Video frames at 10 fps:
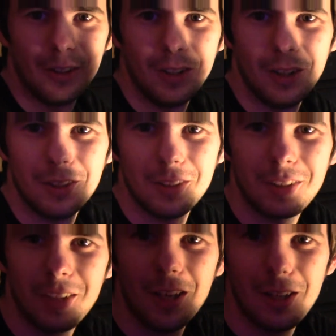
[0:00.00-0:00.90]
There's the
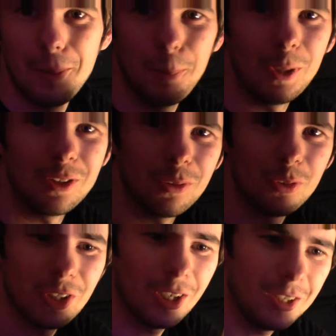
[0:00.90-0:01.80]
game, it's so
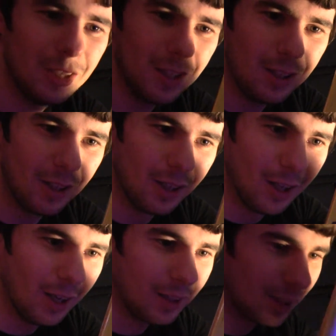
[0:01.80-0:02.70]
shiny,
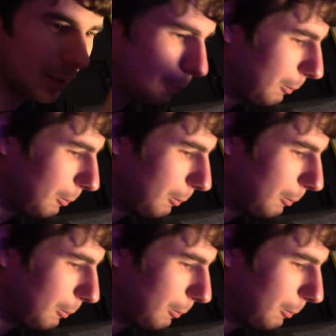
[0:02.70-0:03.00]
and I can